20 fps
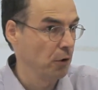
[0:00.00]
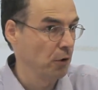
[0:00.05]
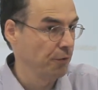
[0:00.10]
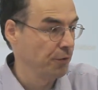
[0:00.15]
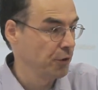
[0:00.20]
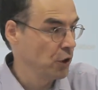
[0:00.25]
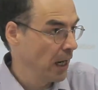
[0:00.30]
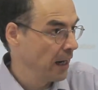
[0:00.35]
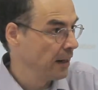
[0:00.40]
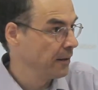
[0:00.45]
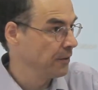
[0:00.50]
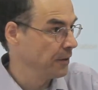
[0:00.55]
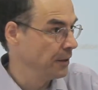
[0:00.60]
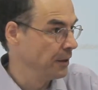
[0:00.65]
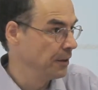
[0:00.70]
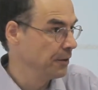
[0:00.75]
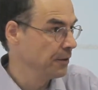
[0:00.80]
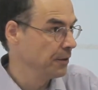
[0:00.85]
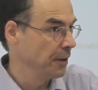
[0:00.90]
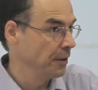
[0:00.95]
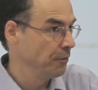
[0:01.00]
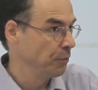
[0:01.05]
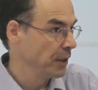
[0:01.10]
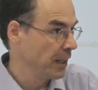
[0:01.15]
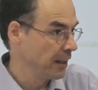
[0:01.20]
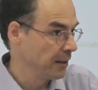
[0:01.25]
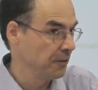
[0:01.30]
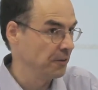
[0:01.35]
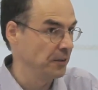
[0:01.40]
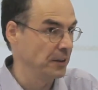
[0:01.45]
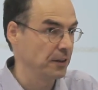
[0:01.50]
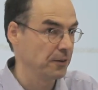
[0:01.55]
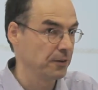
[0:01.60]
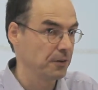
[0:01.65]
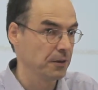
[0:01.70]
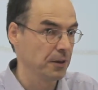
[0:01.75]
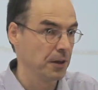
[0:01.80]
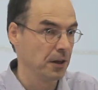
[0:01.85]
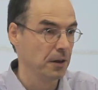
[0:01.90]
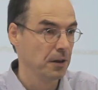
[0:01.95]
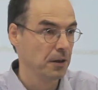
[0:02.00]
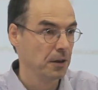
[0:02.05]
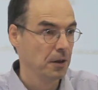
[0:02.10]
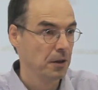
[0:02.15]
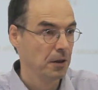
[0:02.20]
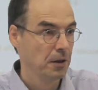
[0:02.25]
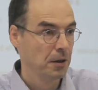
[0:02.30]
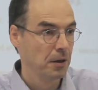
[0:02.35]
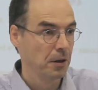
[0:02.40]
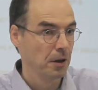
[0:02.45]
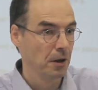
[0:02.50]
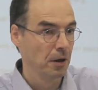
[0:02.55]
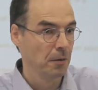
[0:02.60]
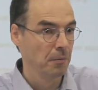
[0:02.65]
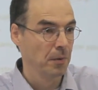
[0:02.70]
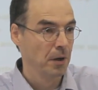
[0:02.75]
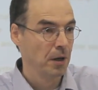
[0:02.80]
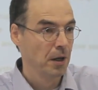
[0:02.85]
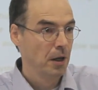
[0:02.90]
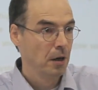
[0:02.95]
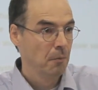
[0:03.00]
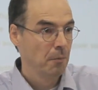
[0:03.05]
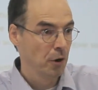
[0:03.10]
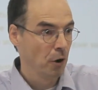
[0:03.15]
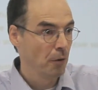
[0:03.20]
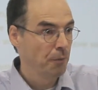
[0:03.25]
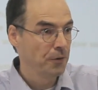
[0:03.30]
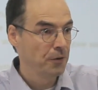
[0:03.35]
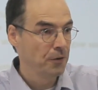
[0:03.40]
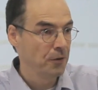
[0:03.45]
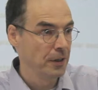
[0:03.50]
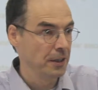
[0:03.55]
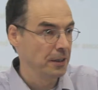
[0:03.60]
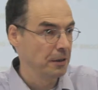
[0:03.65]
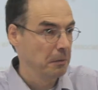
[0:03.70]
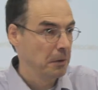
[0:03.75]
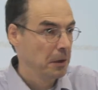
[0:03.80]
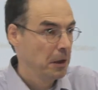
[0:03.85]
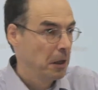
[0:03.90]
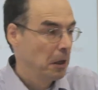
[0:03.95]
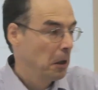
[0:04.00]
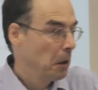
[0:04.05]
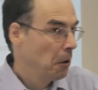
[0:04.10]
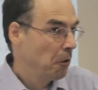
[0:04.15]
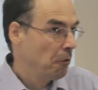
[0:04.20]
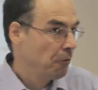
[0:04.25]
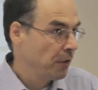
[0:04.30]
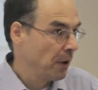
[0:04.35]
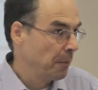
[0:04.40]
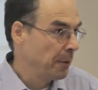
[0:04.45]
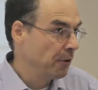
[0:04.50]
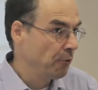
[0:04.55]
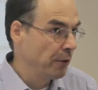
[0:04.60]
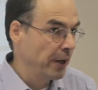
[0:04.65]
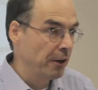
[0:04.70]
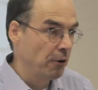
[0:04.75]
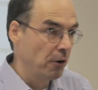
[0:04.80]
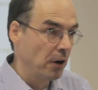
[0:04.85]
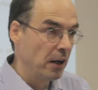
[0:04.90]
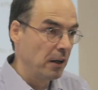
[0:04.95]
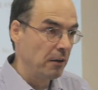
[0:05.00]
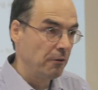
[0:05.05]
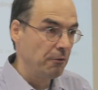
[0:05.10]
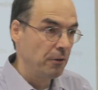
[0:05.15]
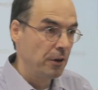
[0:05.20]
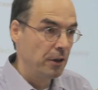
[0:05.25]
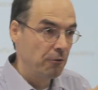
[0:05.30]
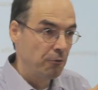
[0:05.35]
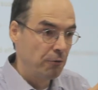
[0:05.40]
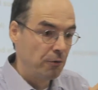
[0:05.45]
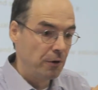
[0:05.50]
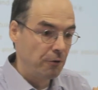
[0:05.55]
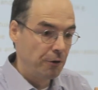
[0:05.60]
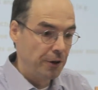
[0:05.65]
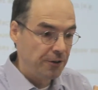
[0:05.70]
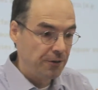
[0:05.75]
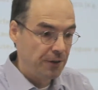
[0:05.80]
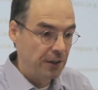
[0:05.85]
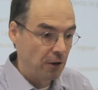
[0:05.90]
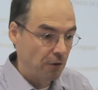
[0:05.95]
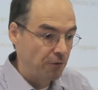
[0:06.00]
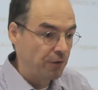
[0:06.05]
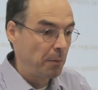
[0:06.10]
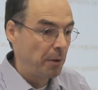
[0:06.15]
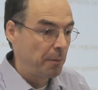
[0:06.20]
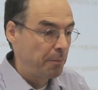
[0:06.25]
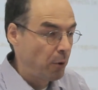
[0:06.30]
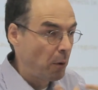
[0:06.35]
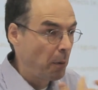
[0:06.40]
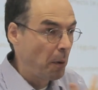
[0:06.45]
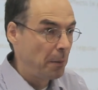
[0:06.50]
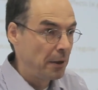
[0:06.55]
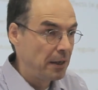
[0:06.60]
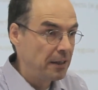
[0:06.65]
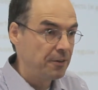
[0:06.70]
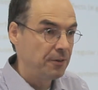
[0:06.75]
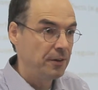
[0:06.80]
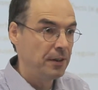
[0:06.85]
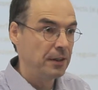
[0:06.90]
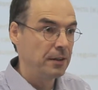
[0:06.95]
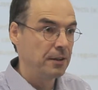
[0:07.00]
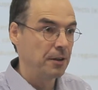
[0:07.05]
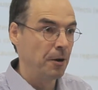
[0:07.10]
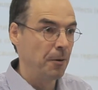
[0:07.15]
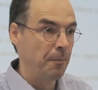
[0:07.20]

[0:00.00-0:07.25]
chance in it that we get a 6. Yeah? But obviously, from a regularistic or from a probabilistic